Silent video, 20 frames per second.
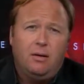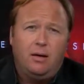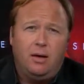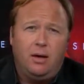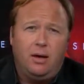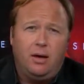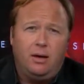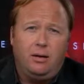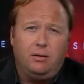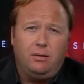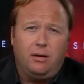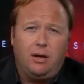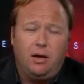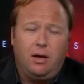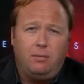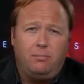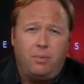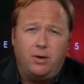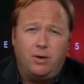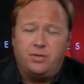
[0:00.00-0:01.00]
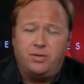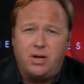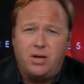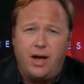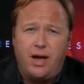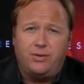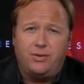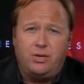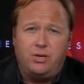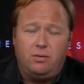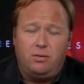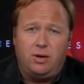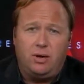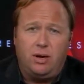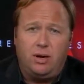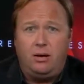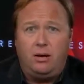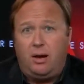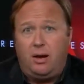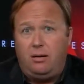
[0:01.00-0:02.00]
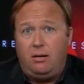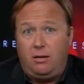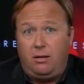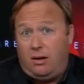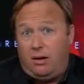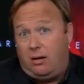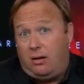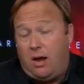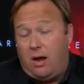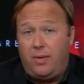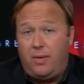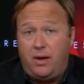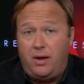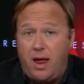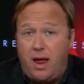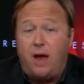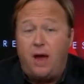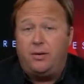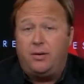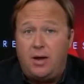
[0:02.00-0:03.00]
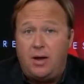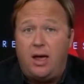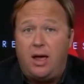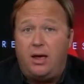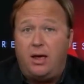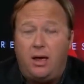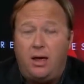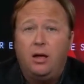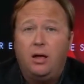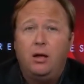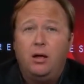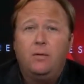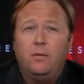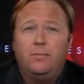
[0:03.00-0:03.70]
and both sides doing it. And then now today,